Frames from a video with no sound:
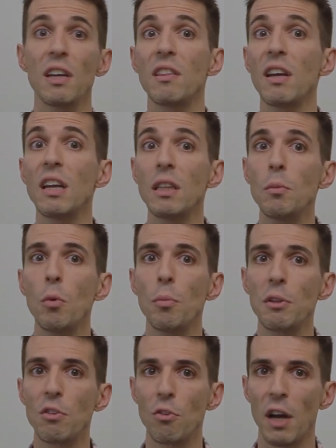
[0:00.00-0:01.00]
at any
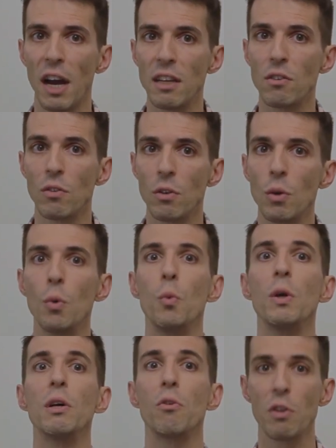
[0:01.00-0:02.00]
momentary height.
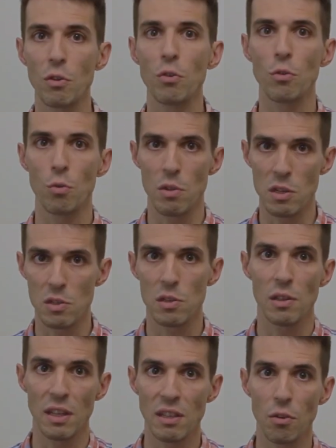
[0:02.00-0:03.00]
We'll return to this
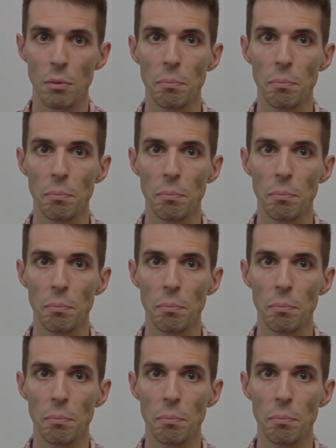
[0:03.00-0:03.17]
later.